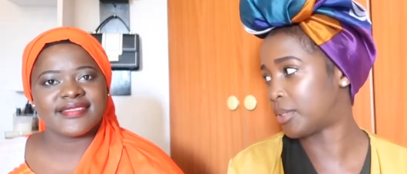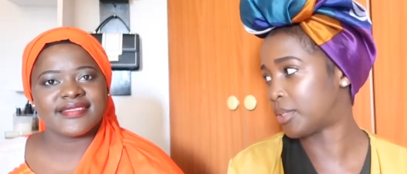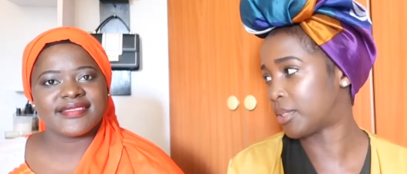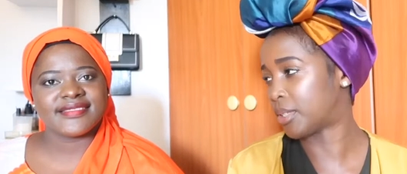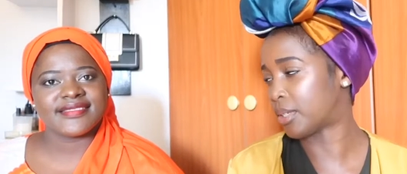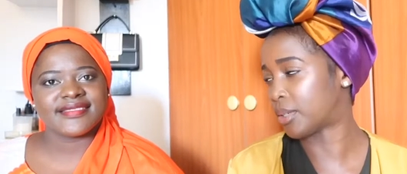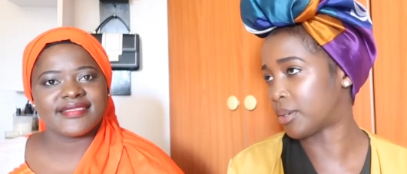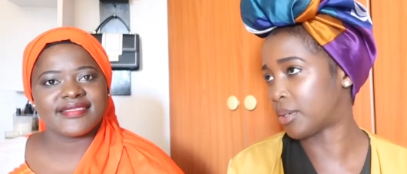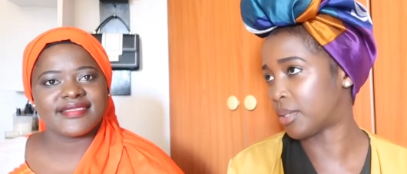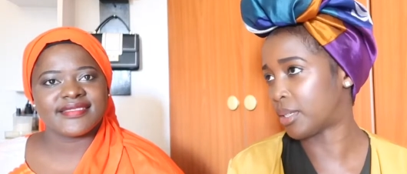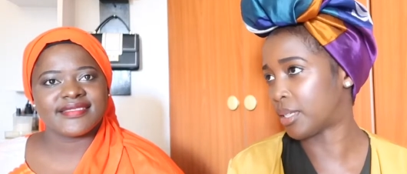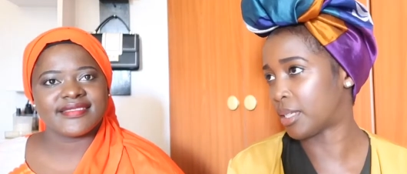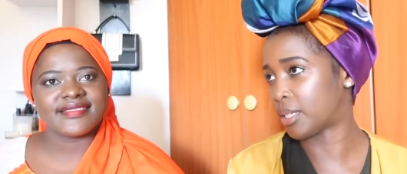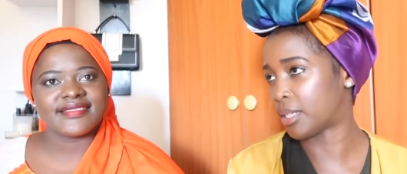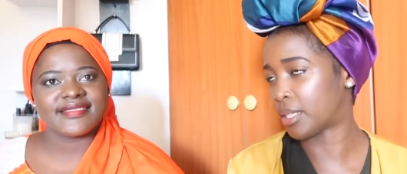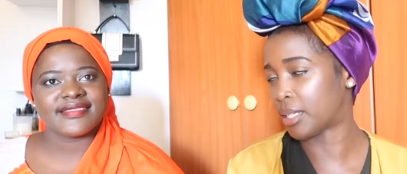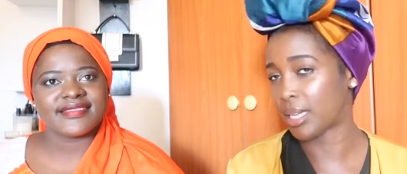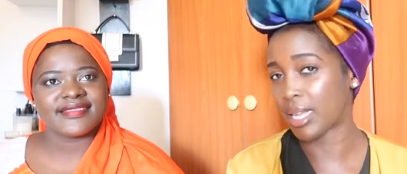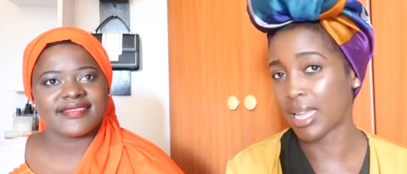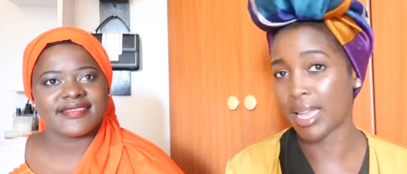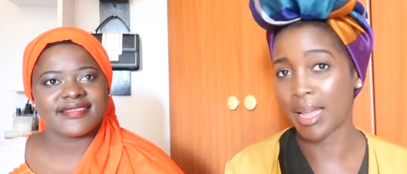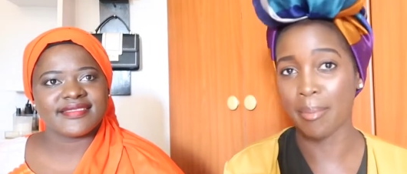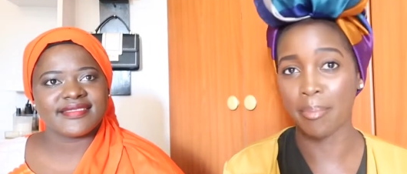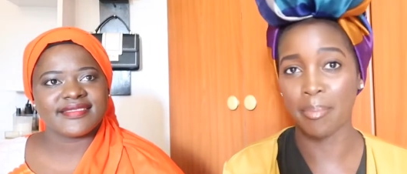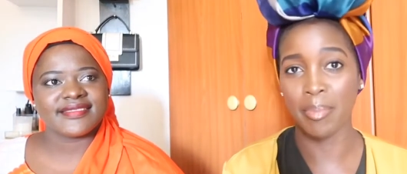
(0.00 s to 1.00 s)
Speaker 1: do you call it?
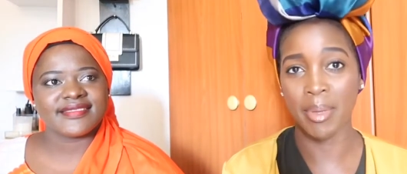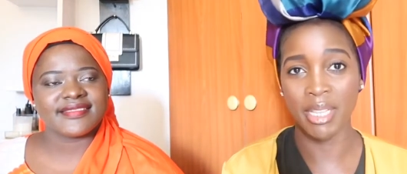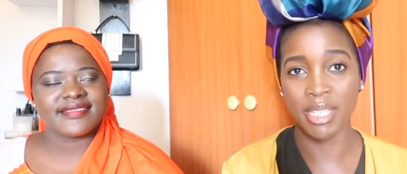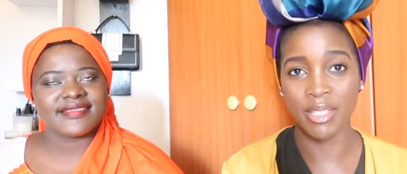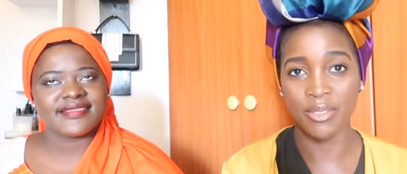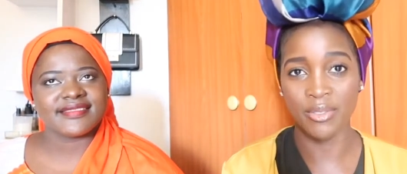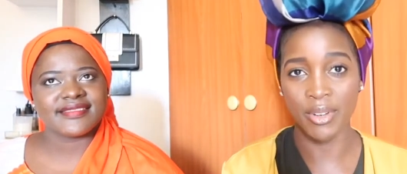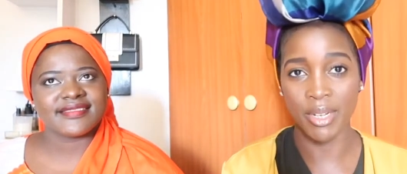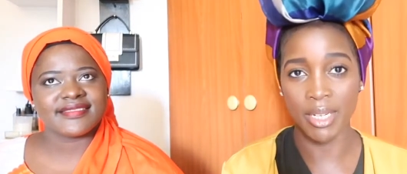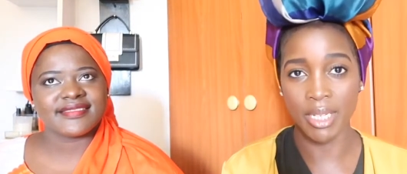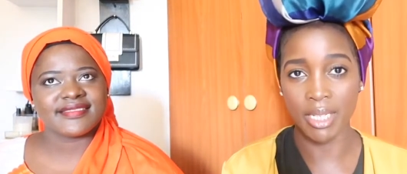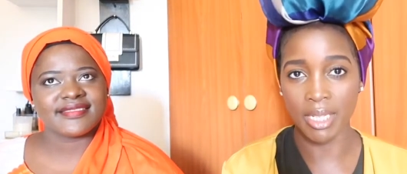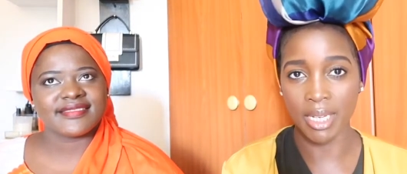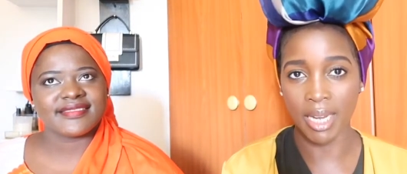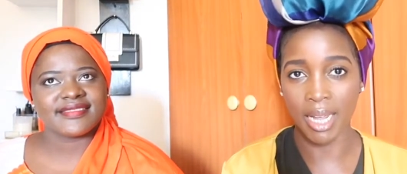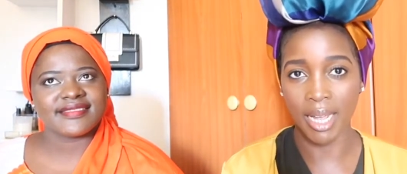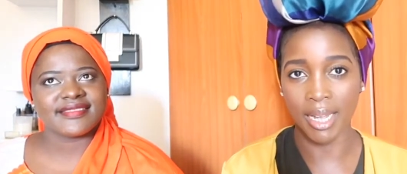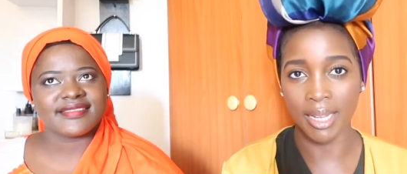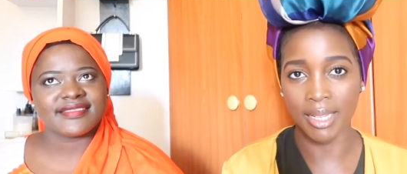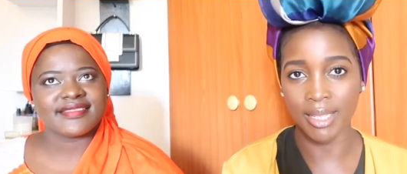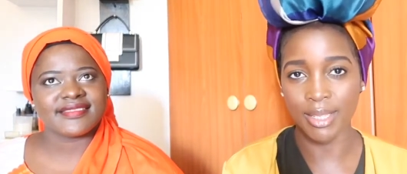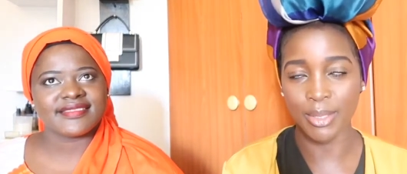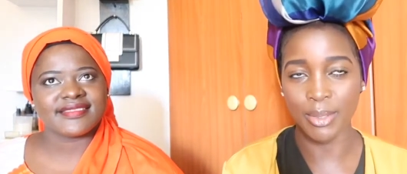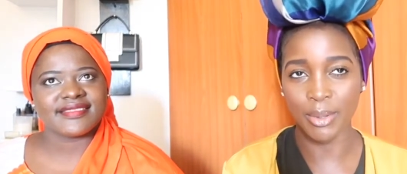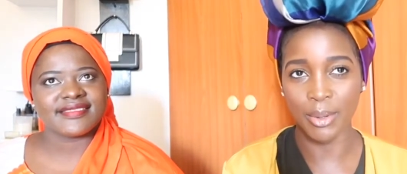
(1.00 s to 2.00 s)
A best friend
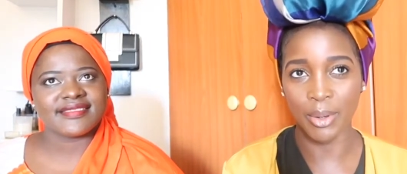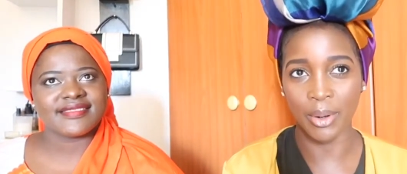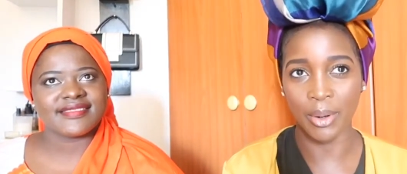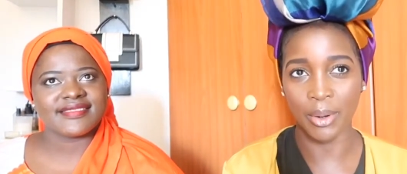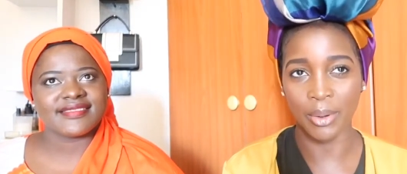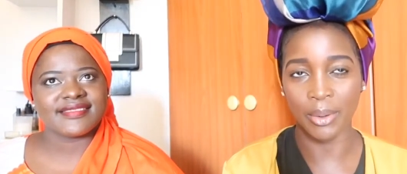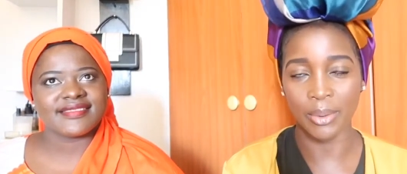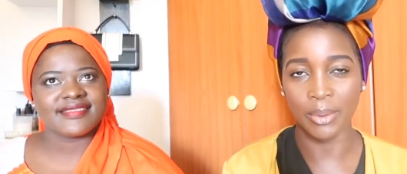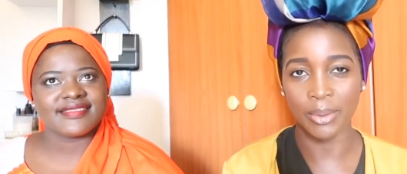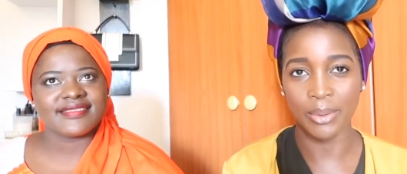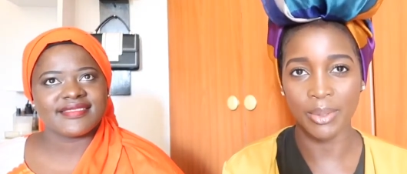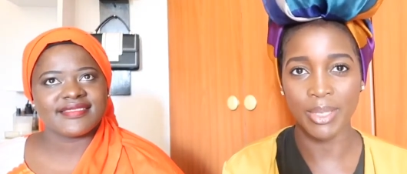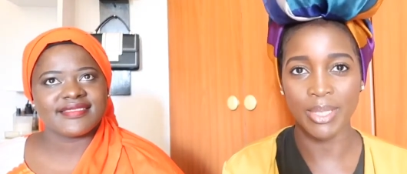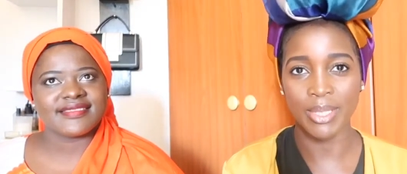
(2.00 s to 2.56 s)
tag, sort of.